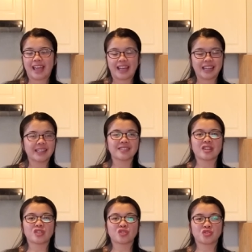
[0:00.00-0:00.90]
and it is
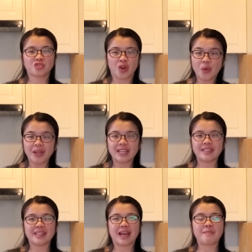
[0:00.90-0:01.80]
so
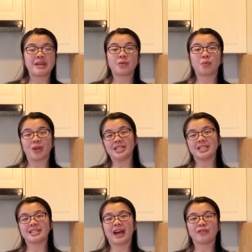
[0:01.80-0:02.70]
easy. I made it once
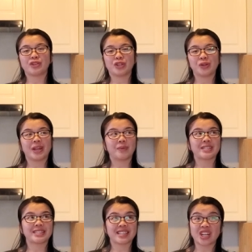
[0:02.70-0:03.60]
this afternoon and it
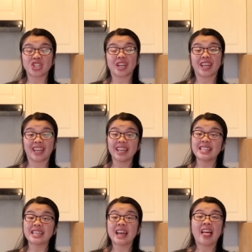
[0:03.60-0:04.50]
was such a
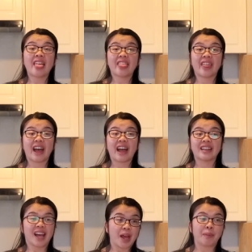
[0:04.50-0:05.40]
hit
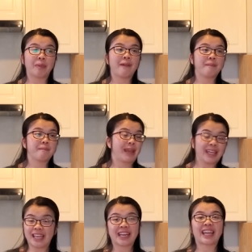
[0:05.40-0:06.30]
that I'm
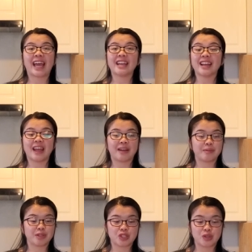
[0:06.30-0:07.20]
making it again, and
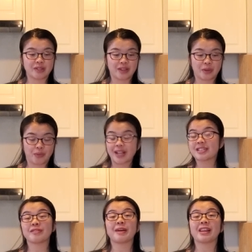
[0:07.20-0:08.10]
I'm just using the
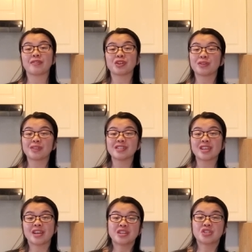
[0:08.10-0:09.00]
rest of my
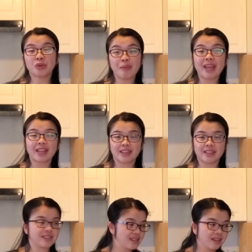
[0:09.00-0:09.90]
leftovers to make
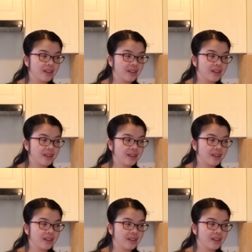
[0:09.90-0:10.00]
this